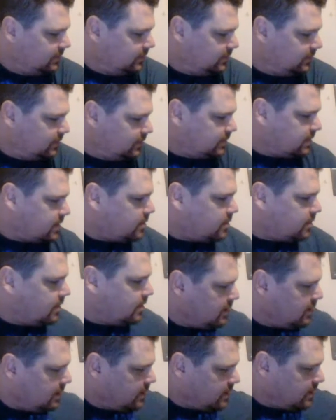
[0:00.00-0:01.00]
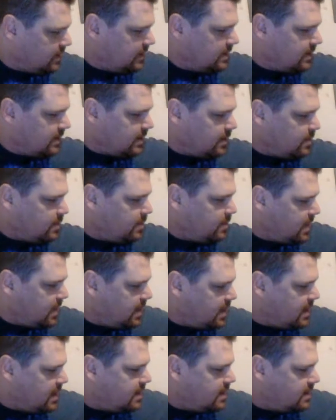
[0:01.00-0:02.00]
So I think I'm
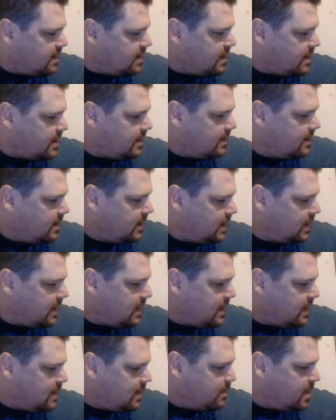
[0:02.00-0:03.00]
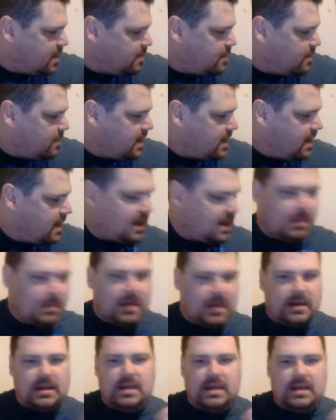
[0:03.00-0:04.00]
about out of that. Yeah, I'm about out of my
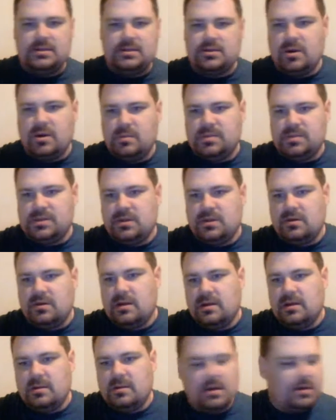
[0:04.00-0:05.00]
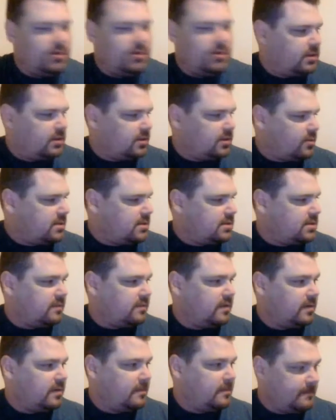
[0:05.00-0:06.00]
dad's cream soda. I'm gonna drink the rest of
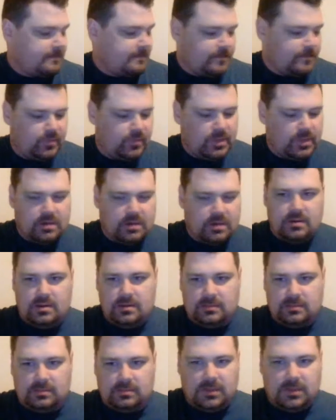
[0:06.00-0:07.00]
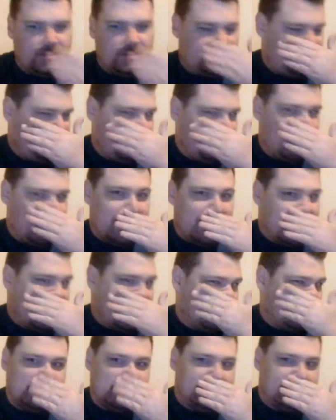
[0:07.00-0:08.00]
it. Don't see me,
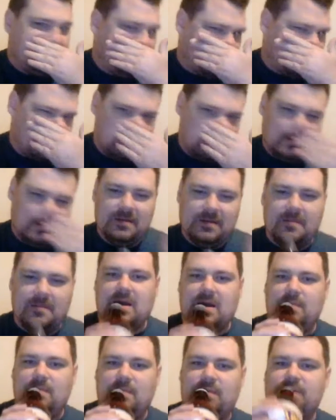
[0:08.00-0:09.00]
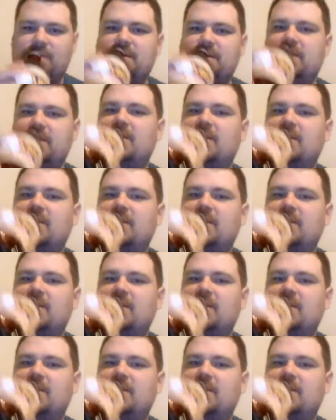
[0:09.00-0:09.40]
dads. I'm thirsty.